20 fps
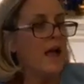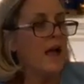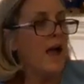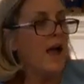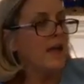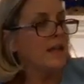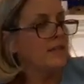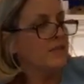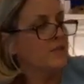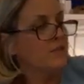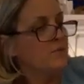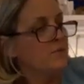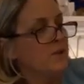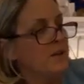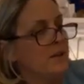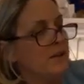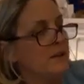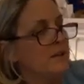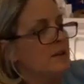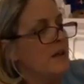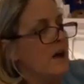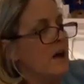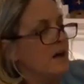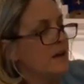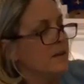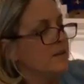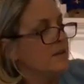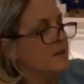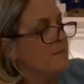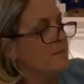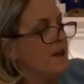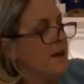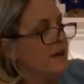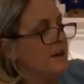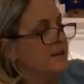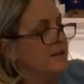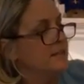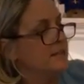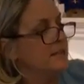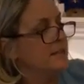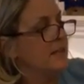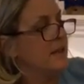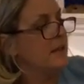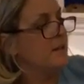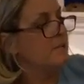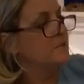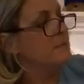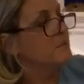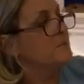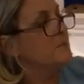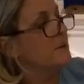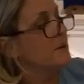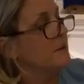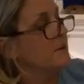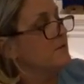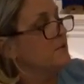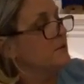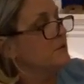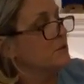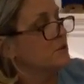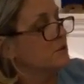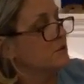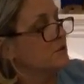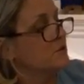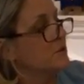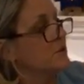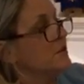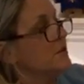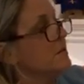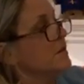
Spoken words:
At 3 o'clock, the parents came to pick up the children.